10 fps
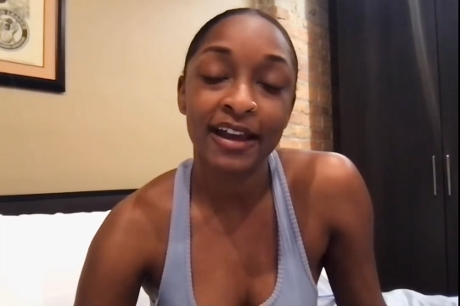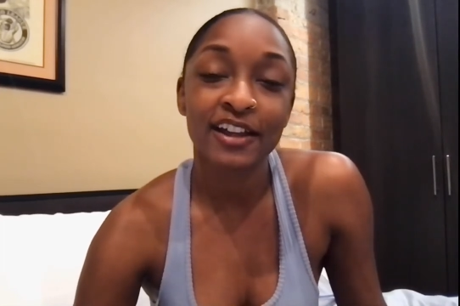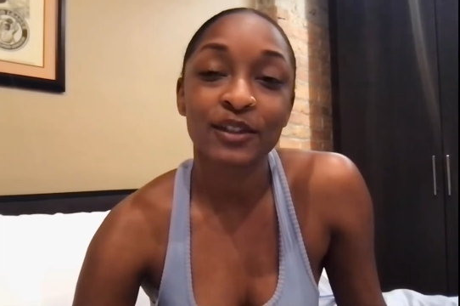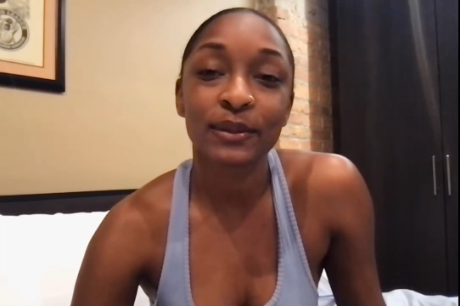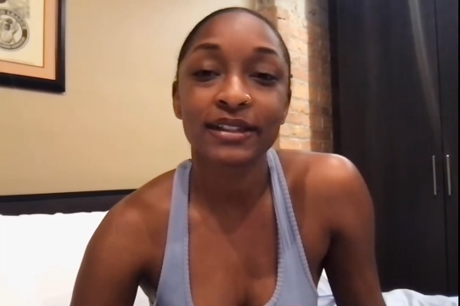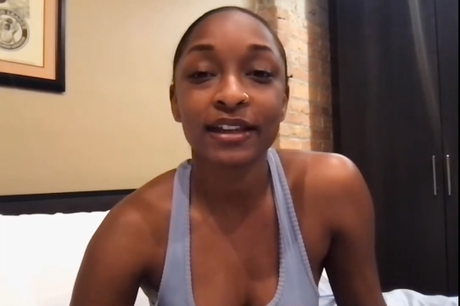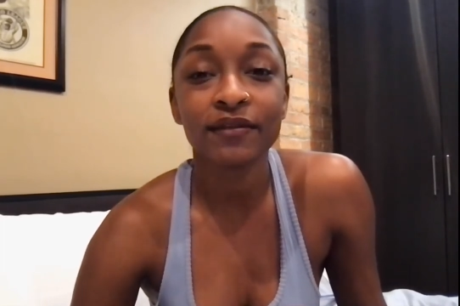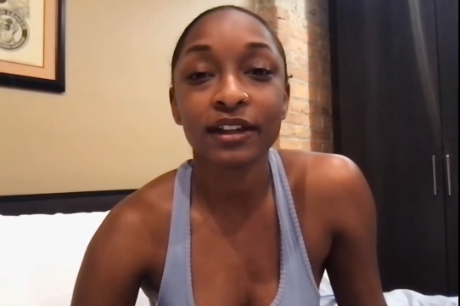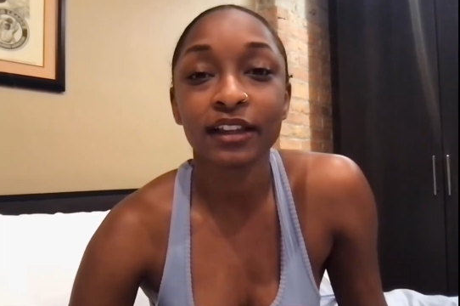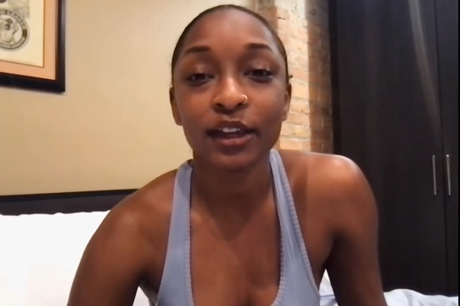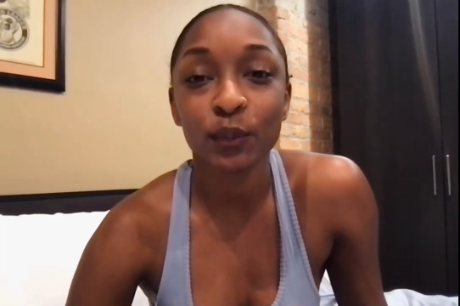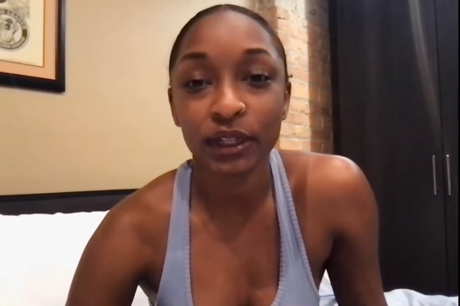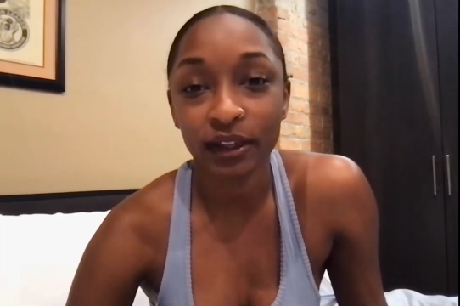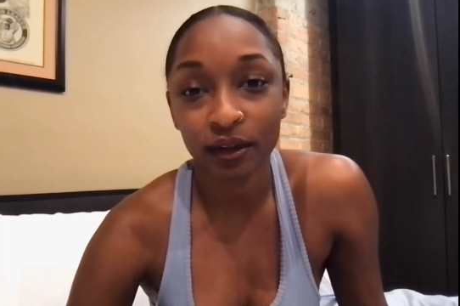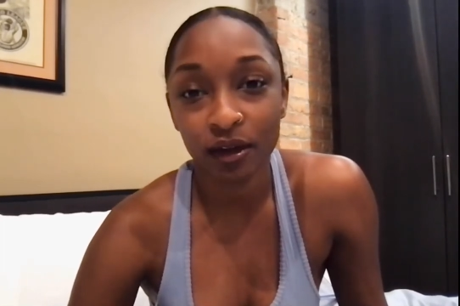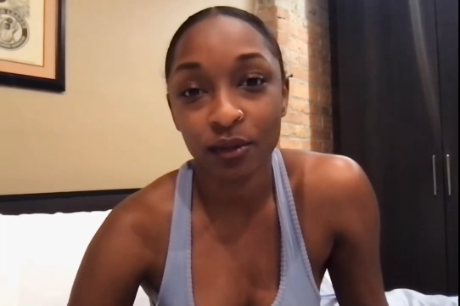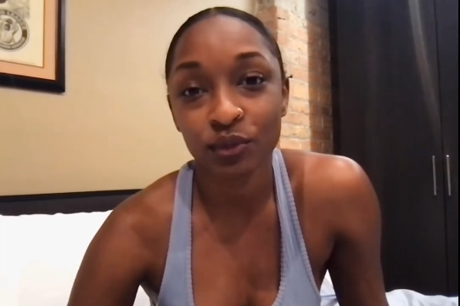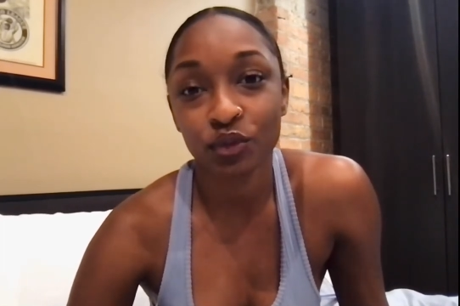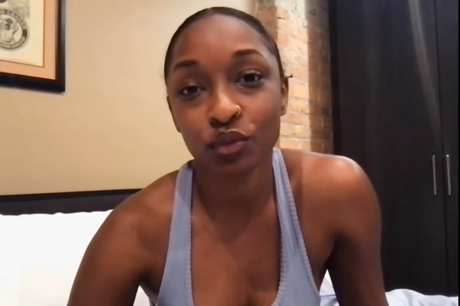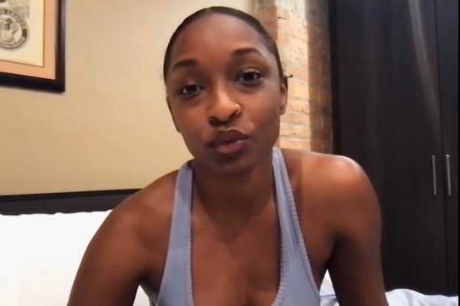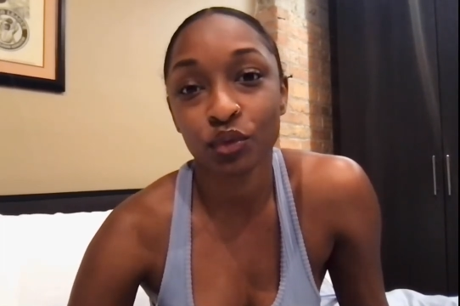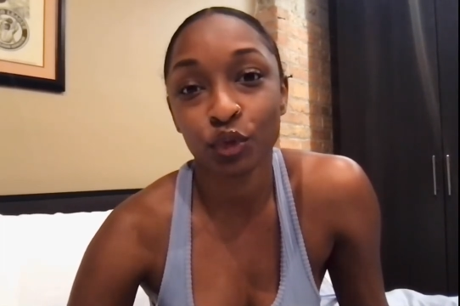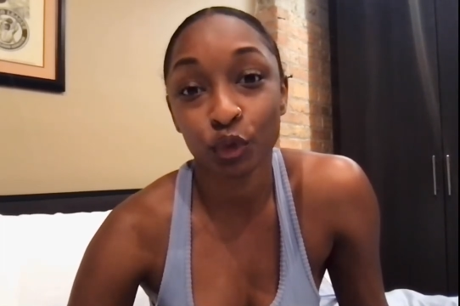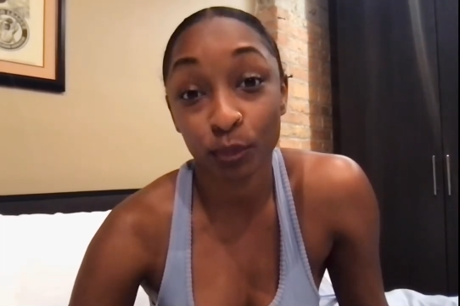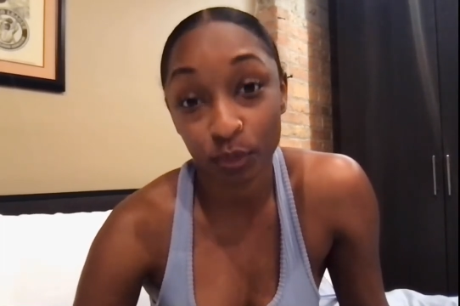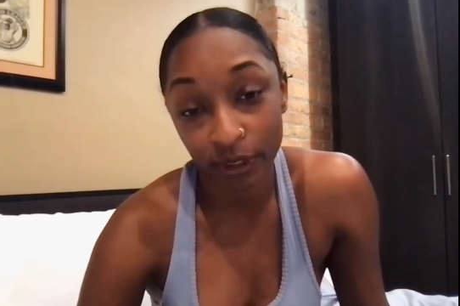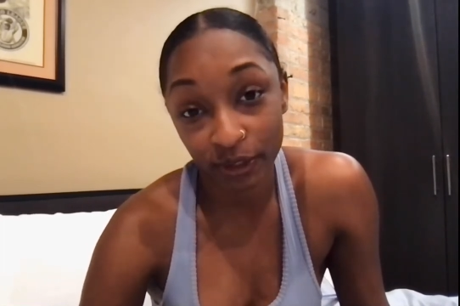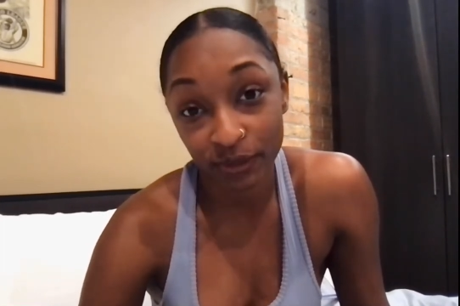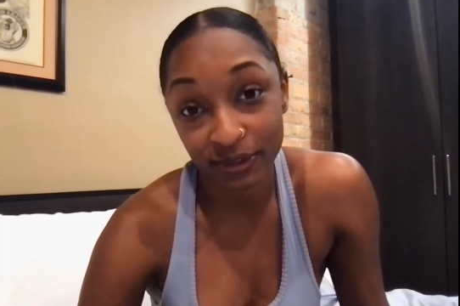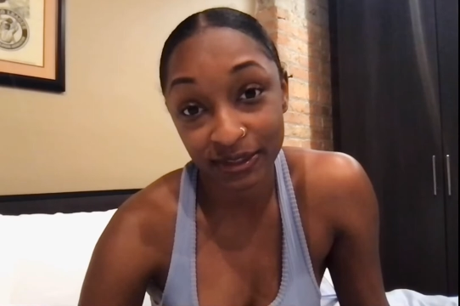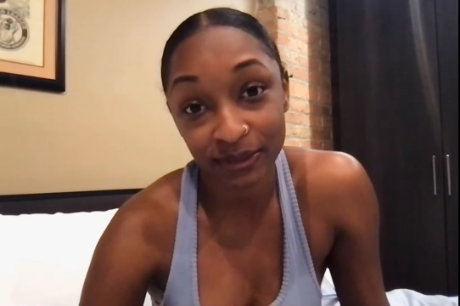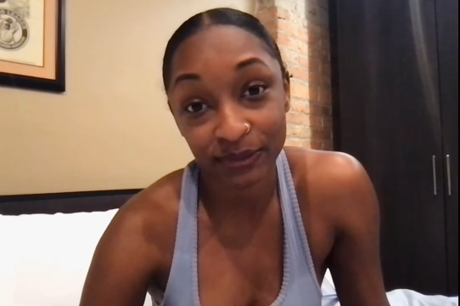specifically when it comes to your prayers.